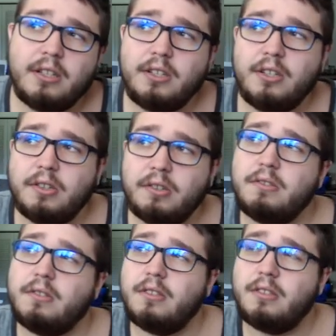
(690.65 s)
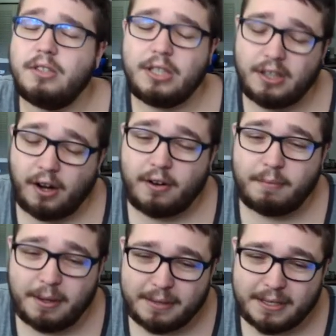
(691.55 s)
You can
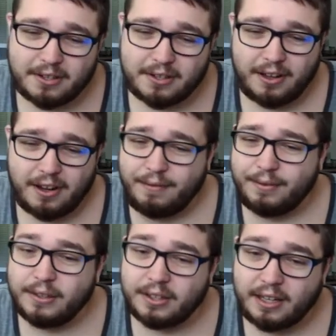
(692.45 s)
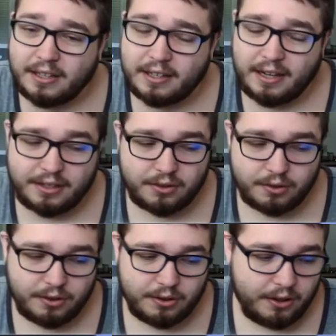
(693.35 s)
automate basically everything on Android,